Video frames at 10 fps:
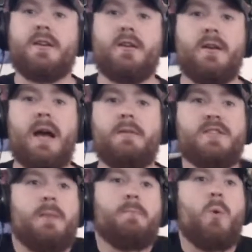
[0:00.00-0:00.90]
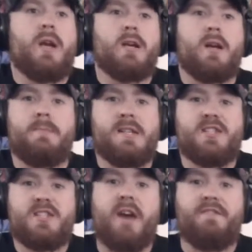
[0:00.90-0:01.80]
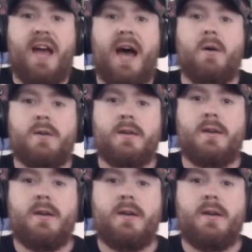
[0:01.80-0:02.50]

are at some point going to be snuffed out.